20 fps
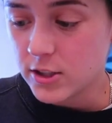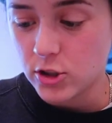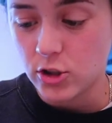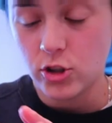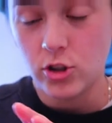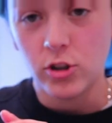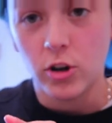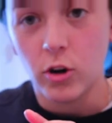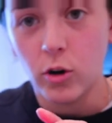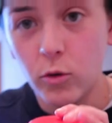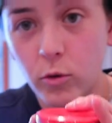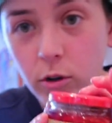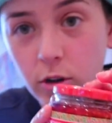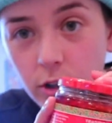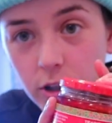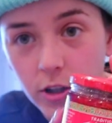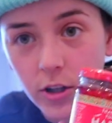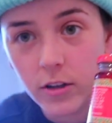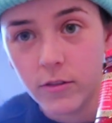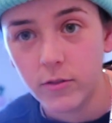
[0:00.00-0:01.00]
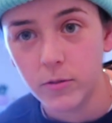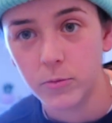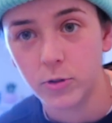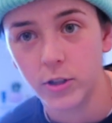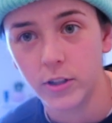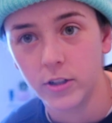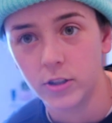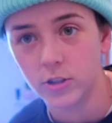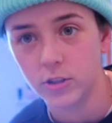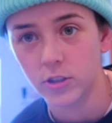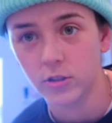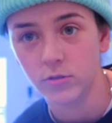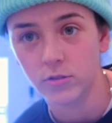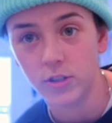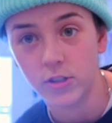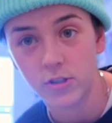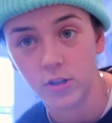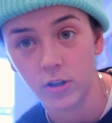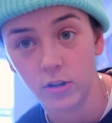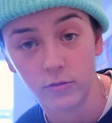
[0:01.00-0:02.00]
is so good from Trader Joe's.
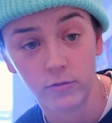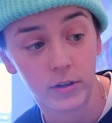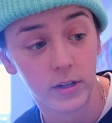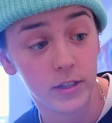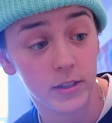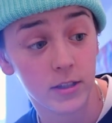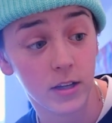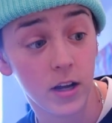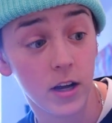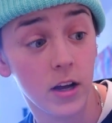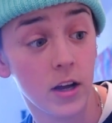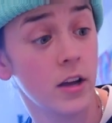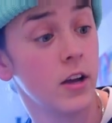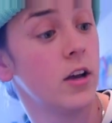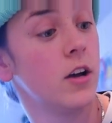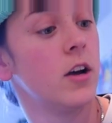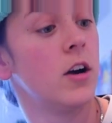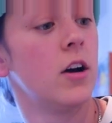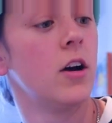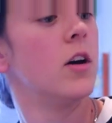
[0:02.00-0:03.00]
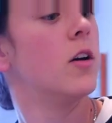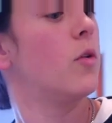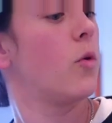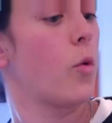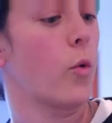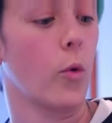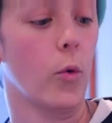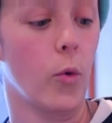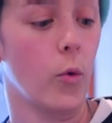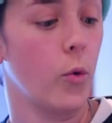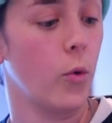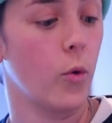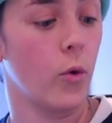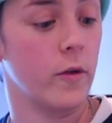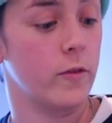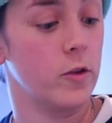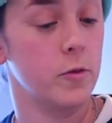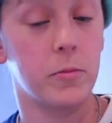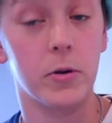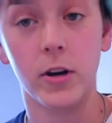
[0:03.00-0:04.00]
This harissa,
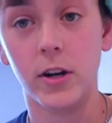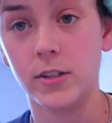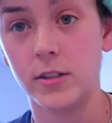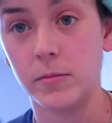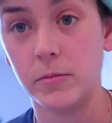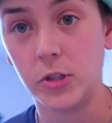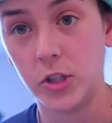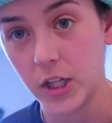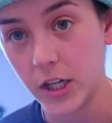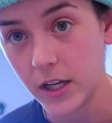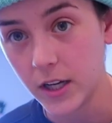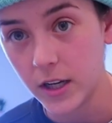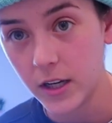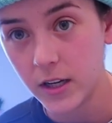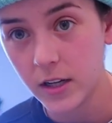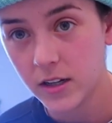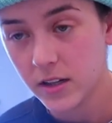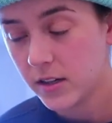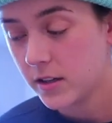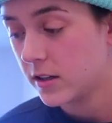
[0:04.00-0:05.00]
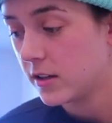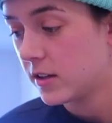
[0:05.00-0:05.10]
whew, if you put on some chicken,